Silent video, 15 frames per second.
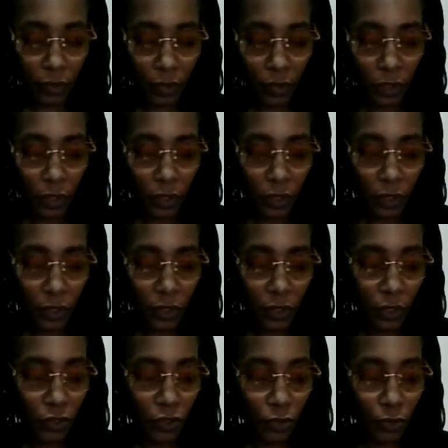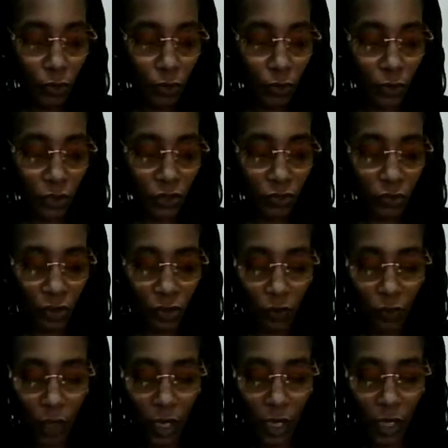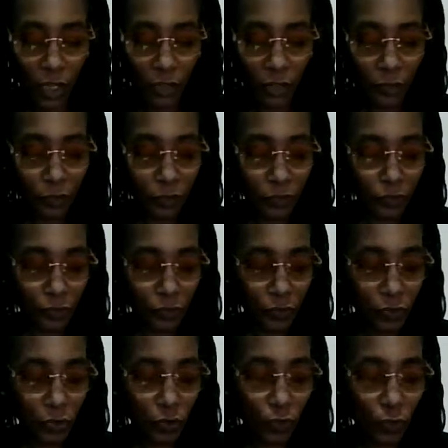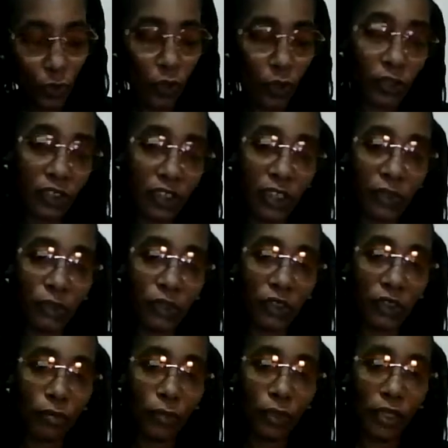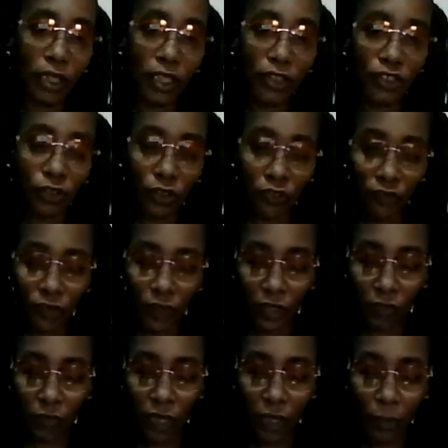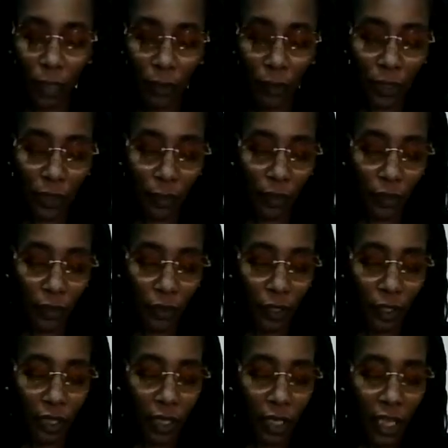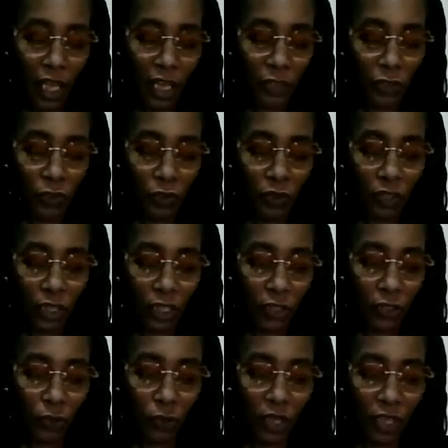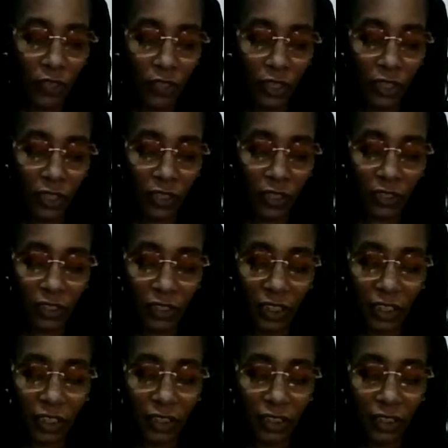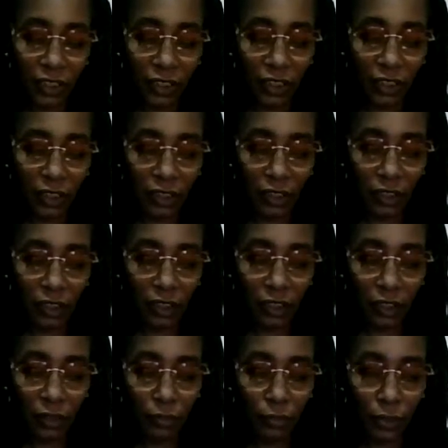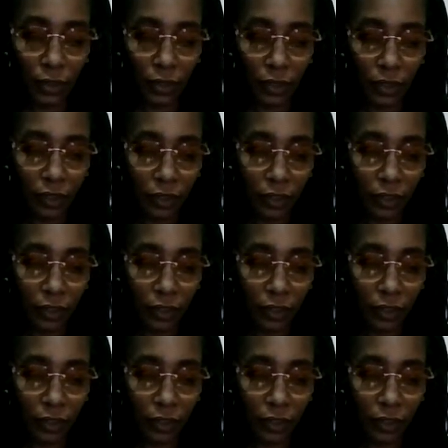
Yeah, you were wondering why the world seems to be at your feet, right, my baby? How you can cut away things easy peasy.